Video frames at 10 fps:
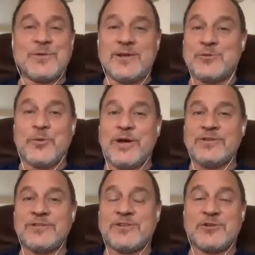his
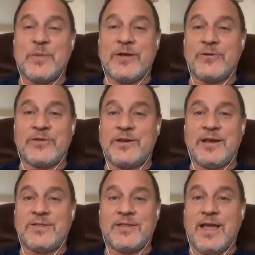presence is better than
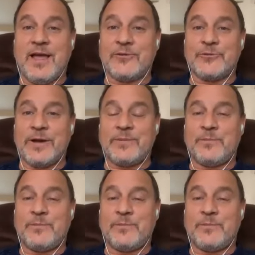anything else, right?